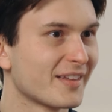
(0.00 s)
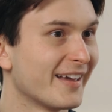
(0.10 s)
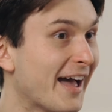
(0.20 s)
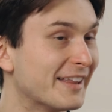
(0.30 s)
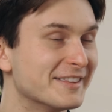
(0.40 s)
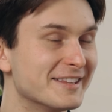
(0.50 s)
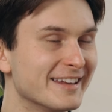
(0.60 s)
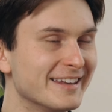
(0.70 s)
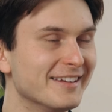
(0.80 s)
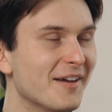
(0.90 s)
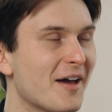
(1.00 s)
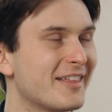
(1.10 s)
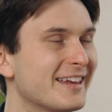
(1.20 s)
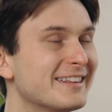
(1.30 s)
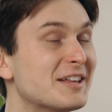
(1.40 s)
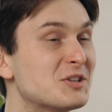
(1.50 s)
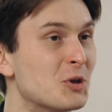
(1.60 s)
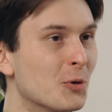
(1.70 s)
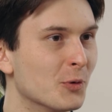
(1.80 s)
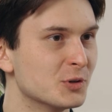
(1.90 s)
And the thing that
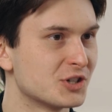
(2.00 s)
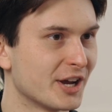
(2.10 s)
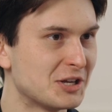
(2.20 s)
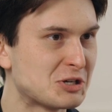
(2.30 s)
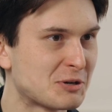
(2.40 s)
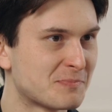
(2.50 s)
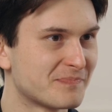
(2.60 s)
you would change?